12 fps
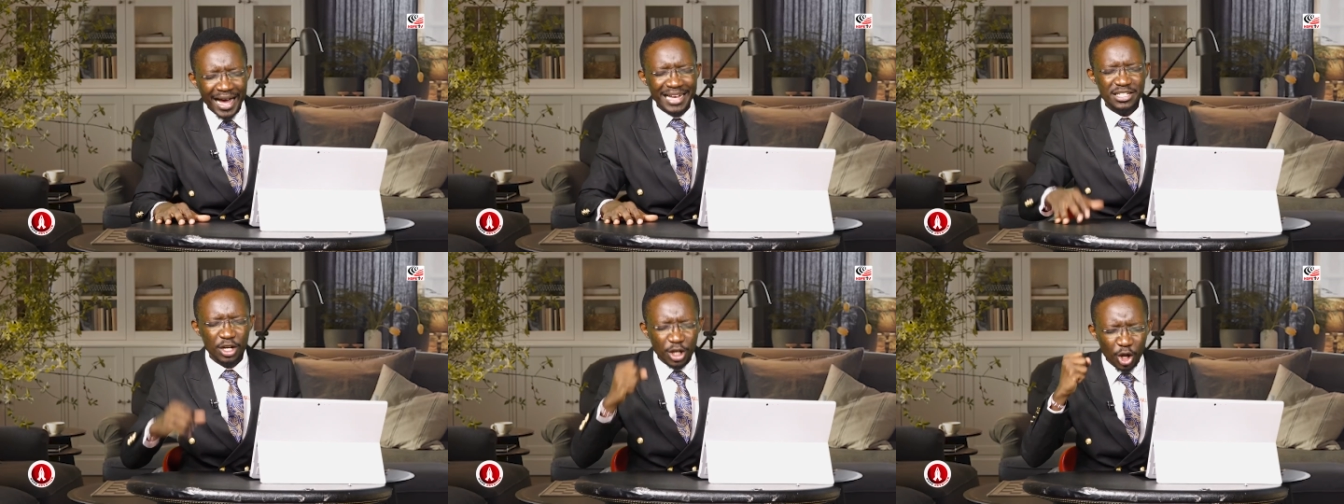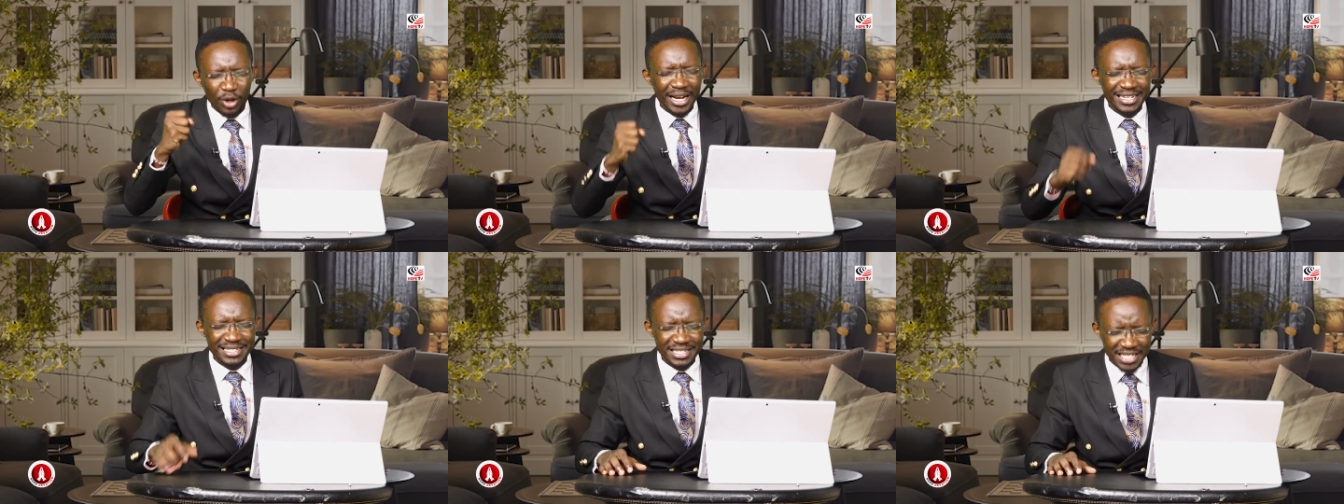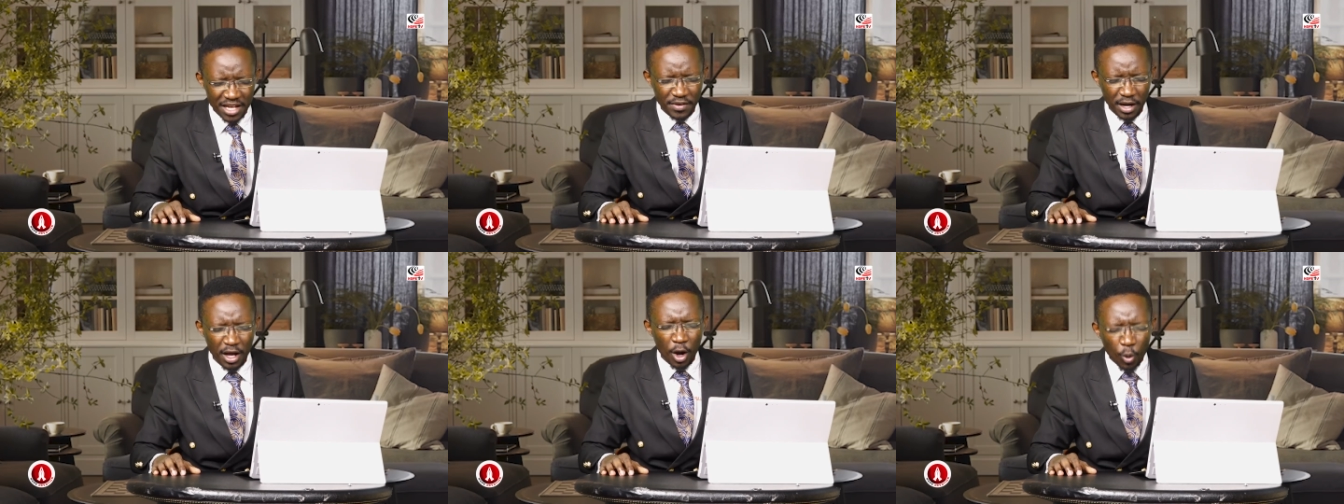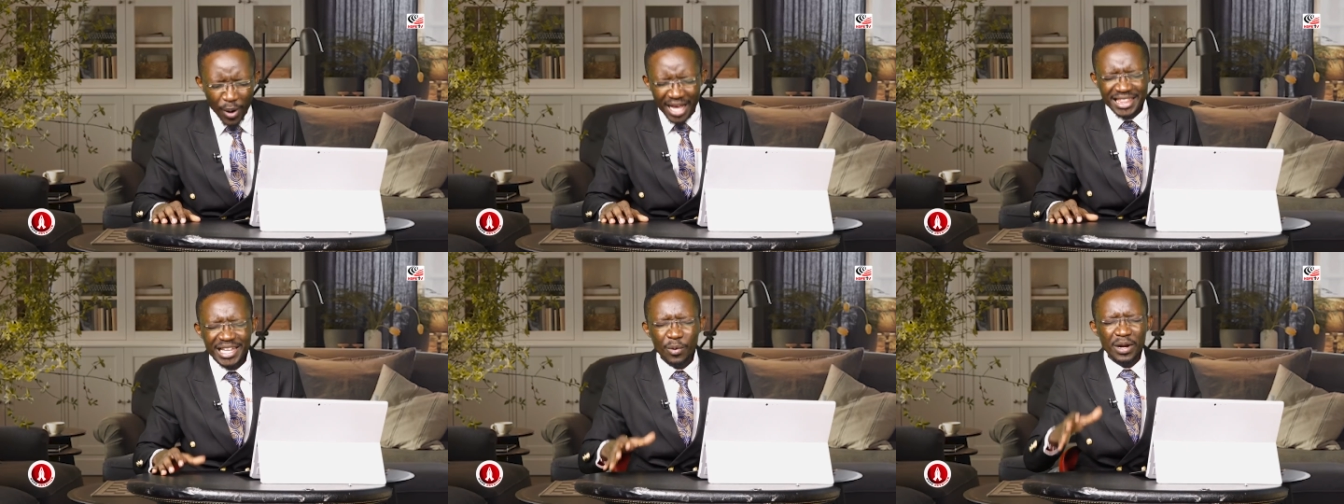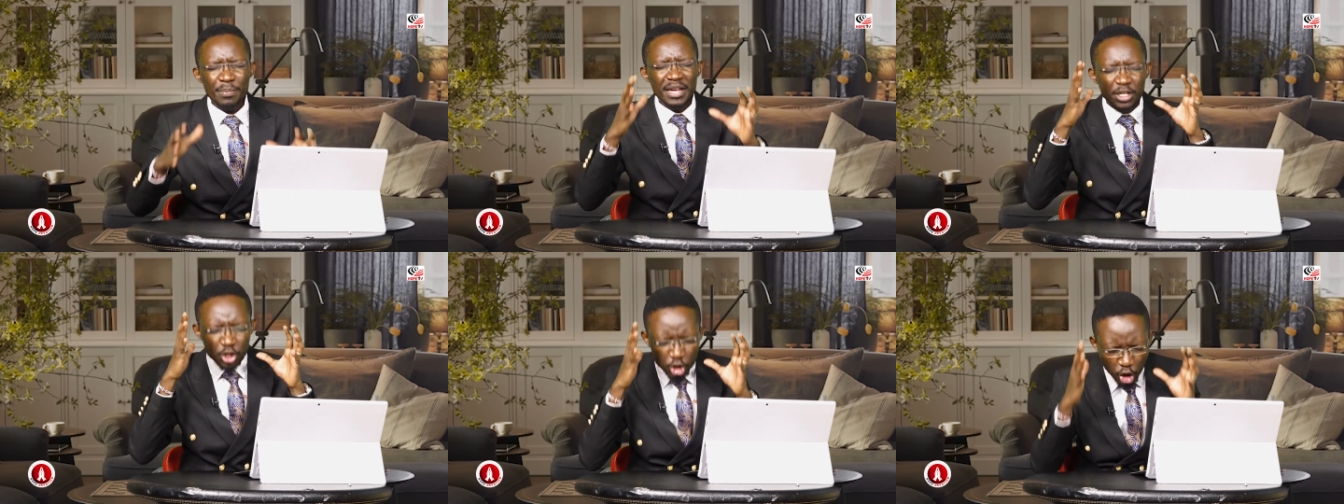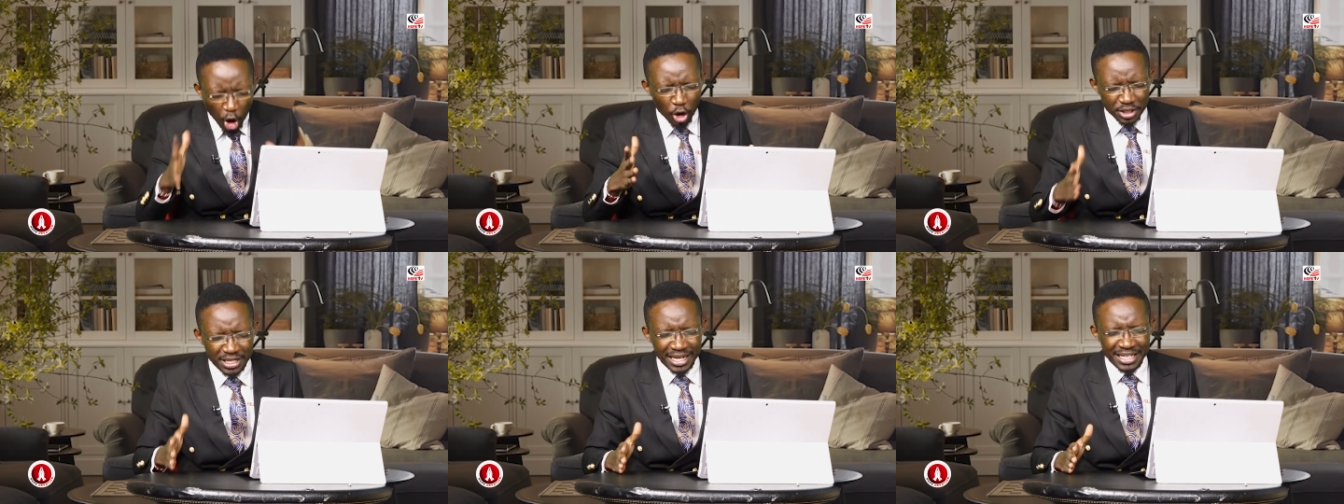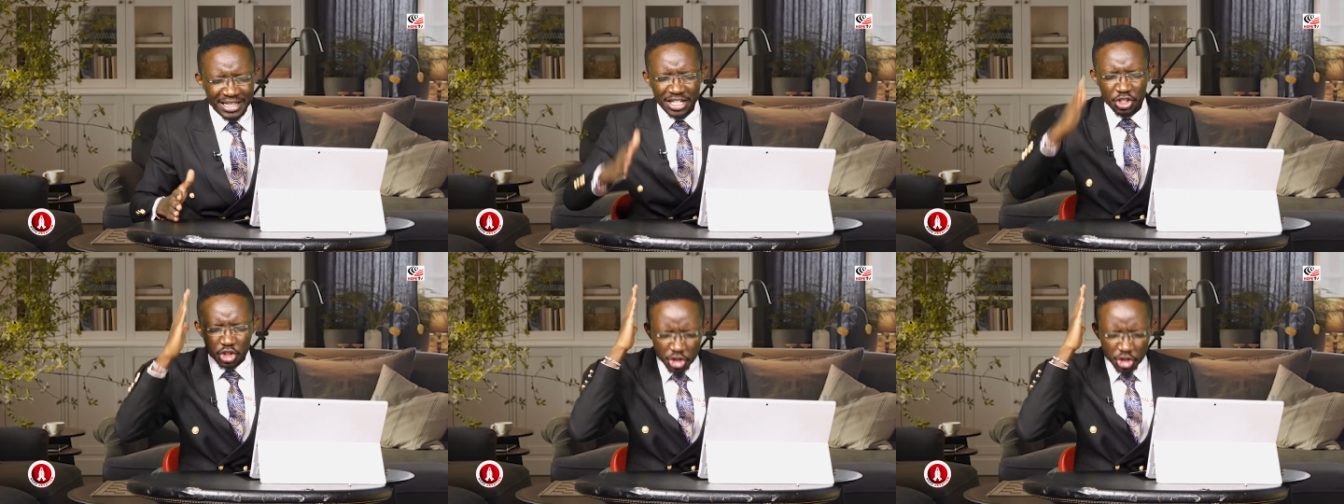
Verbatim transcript: as Lord and Savior, where they will be taught that